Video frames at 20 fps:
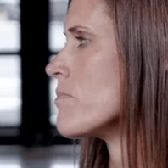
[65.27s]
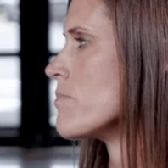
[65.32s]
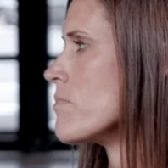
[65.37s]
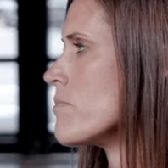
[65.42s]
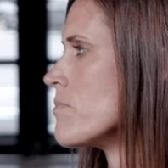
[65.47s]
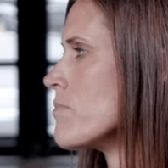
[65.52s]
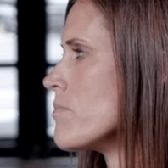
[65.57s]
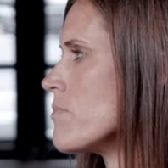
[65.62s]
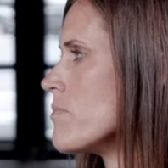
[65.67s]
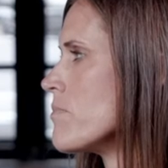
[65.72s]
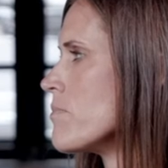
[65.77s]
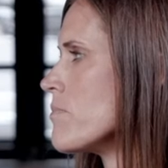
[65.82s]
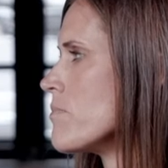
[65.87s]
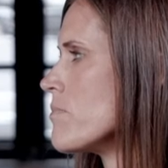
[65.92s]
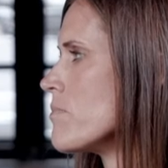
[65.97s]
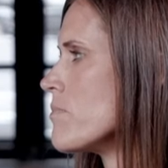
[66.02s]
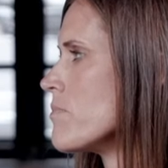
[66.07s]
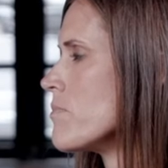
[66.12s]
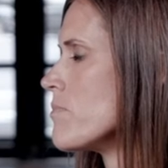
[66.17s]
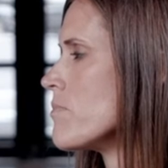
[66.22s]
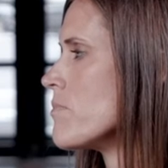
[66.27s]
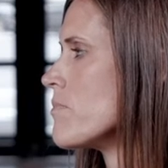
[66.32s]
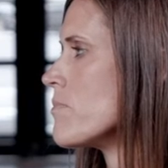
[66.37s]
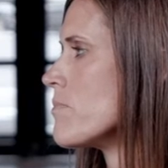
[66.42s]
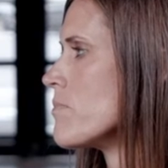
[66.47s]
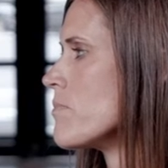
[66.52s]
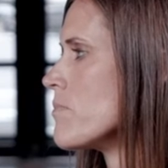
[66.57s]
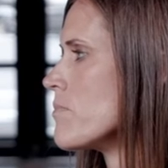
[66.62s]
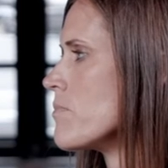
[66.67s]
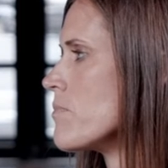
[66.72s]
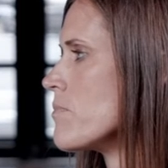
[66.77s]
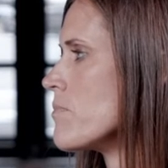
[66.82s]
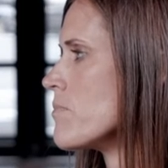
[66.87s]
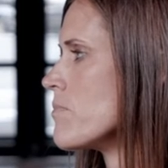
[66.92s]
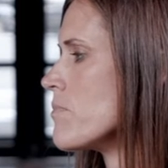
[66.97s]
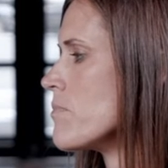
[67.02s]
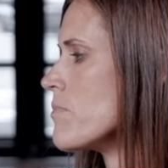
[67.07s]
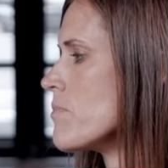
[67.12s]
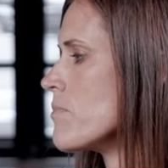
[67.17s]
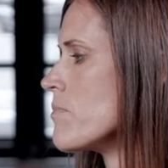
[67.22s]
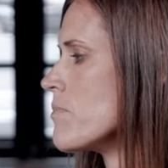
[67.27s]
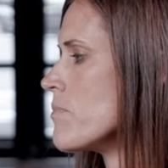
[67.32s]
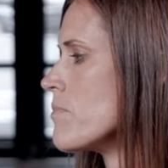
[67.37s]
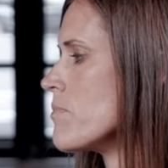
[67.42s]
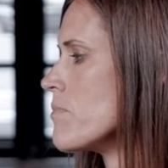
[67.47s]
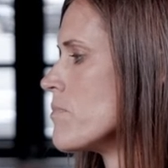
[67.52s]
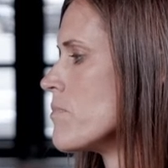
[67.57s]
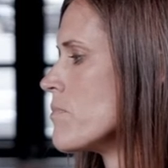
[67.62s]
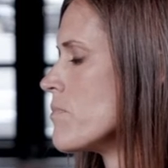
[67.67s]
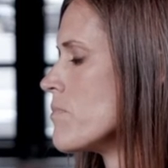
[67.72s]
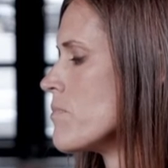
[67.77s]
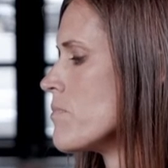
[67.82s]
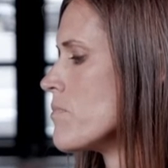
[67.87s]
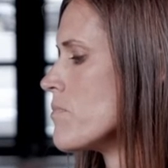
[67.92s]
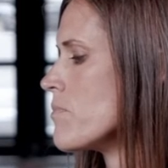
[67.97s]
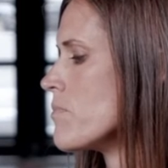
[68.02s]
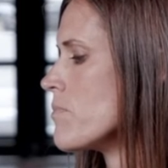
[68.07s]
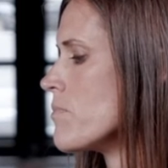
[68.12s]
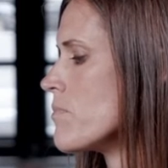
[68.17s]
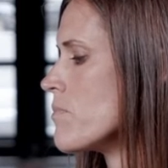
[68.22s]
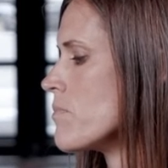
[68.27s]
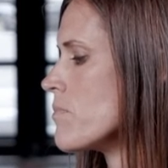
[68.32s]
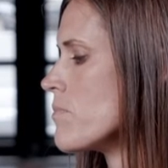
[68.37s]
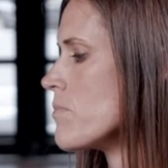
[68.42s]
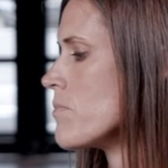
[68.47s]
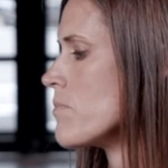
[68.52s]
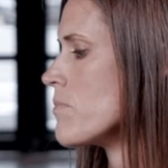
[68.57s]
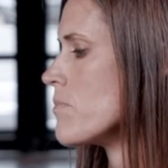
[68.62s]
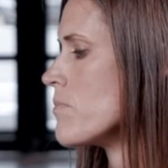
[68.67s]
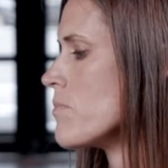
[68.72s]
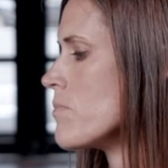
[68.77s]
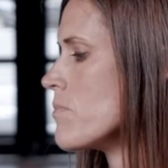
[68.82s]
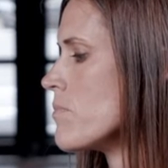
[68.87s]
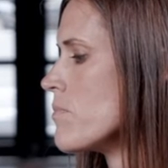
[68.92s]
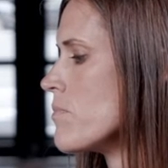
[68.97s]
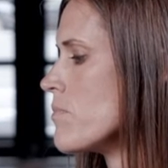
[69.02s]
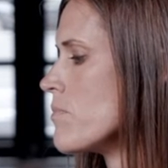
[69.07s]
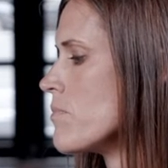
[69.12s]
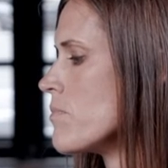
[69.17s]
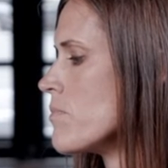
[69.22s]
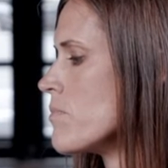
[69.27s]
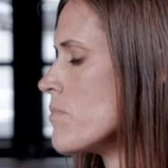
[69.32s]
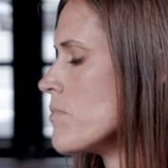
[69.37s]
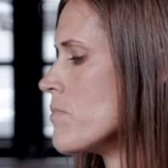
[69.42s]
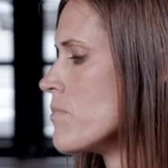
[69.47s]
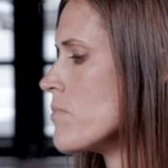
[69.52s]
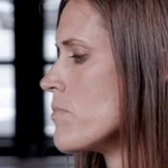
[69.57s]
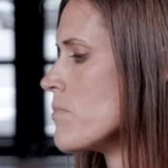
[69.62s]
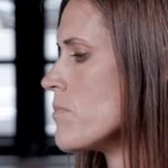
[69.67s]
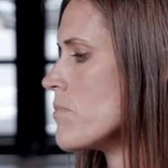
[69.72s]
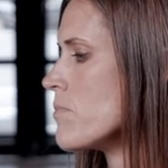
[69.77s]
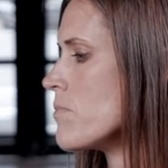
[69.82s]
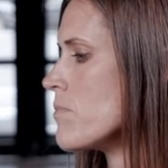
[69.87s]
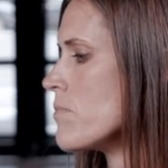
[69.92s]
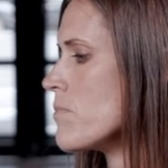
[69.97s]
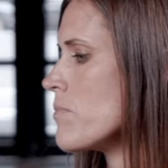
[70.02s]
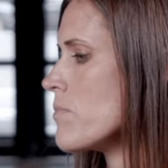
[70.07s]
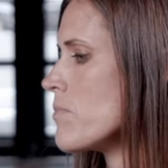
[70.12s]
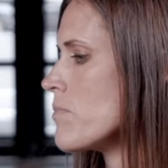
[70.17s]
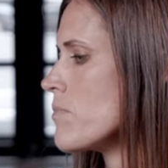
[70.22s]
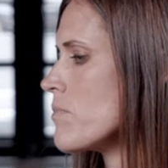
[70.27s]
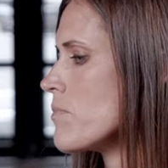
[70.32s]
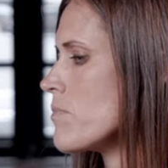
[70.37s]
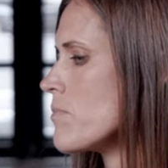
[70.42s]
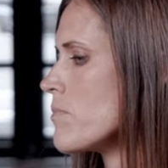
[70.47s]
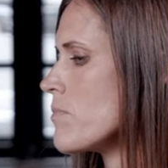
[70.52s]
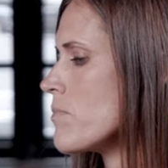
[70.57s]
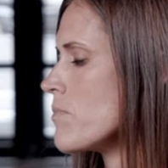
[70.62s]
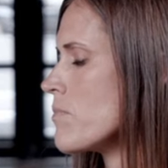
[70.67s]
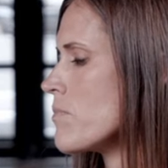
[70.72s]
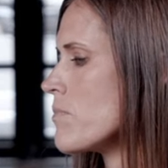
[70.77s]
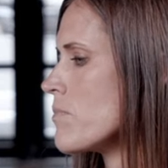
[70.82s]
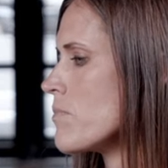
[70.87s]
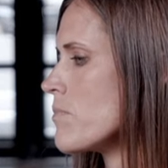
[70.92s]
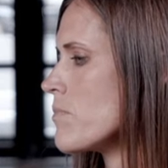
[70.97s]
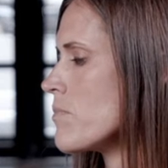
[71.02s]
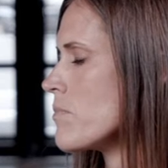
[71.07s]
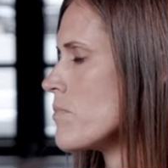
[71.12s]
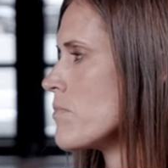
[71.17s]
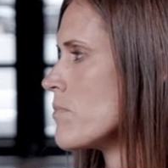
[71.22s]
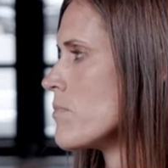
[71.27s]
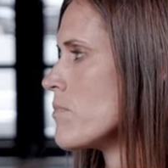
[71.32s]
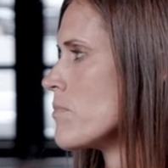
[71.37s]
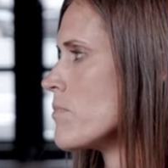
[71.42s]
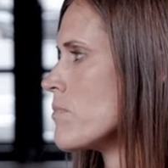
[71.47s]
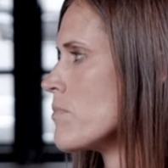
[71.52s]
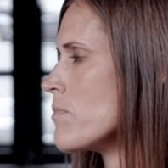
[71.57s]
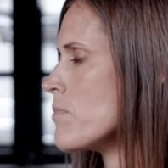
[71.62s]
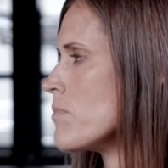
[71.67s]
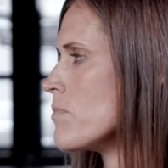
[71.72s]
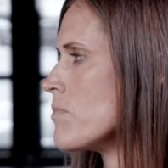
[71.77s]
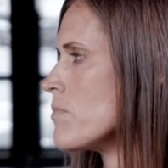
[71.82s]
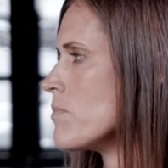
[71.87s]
The person shown says nothing.